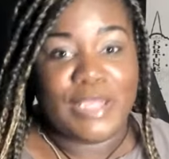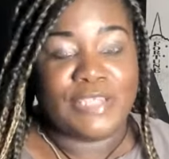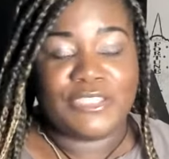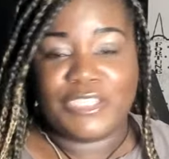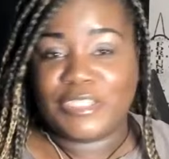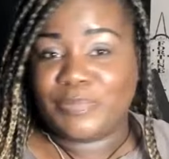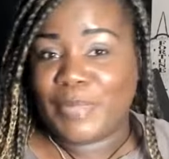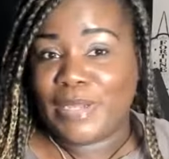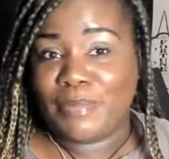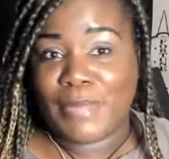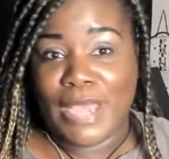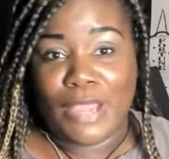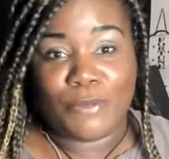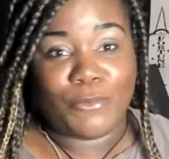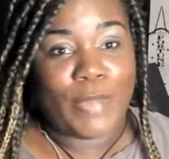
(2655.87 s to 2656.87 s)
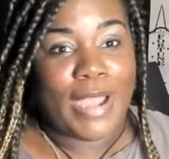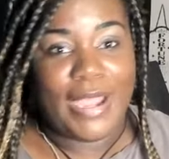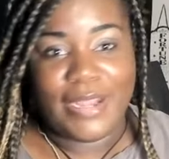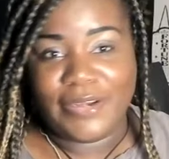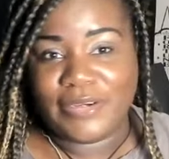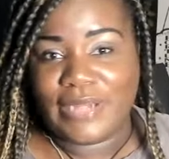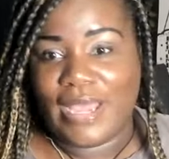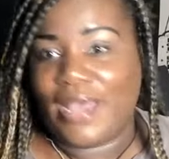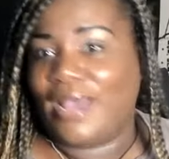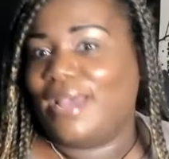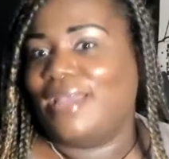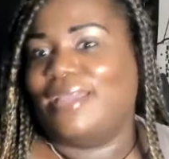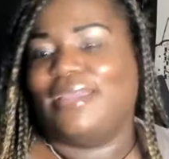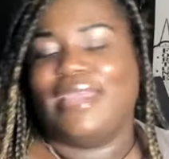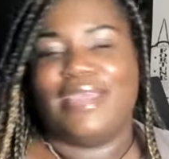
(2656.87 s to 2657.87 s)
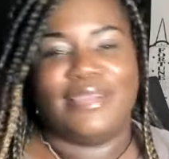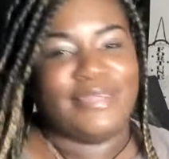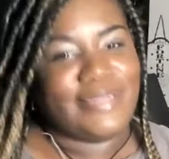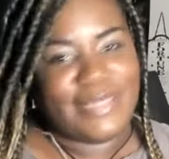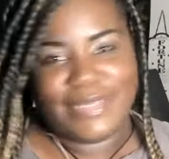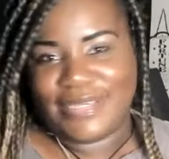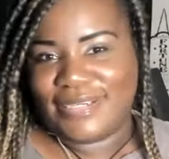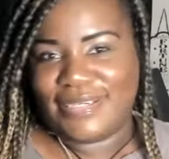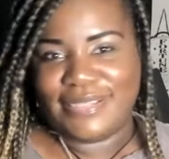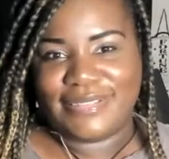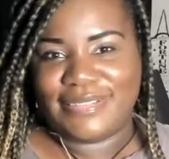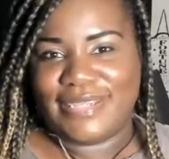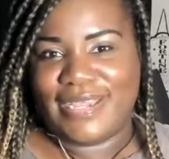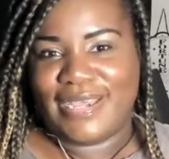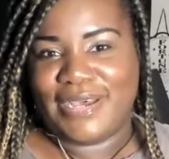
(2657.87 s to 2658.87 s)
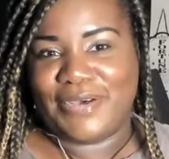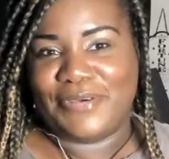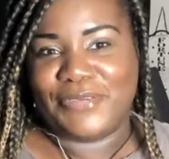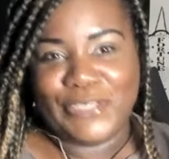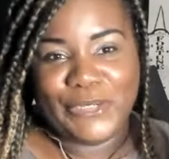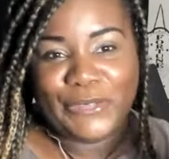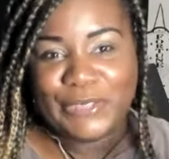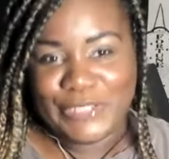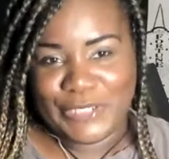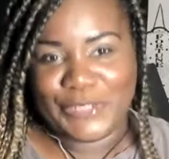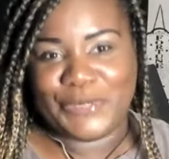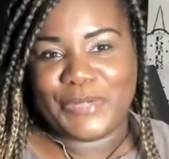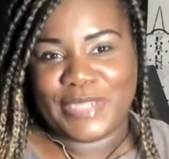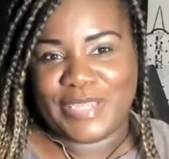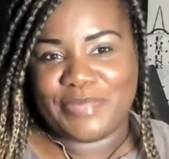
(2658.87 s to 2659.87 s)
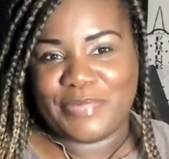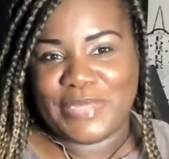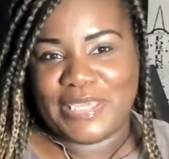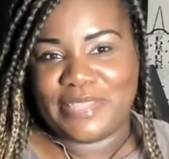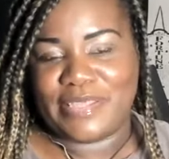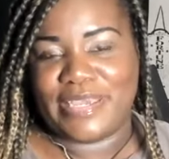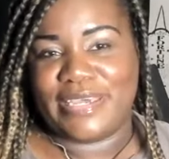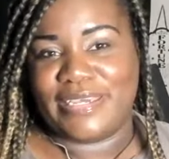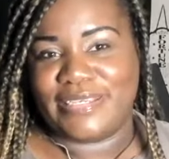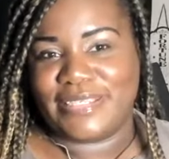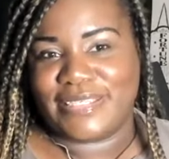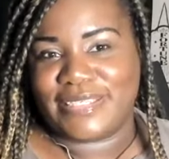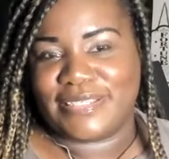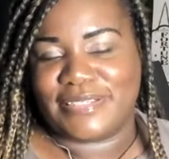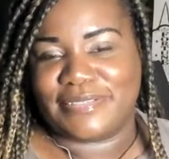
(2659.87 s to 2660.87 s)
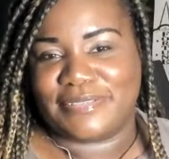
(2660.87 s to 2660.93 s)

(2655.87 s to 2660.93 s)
She's been my ride or die. And look at us now. You too can be this.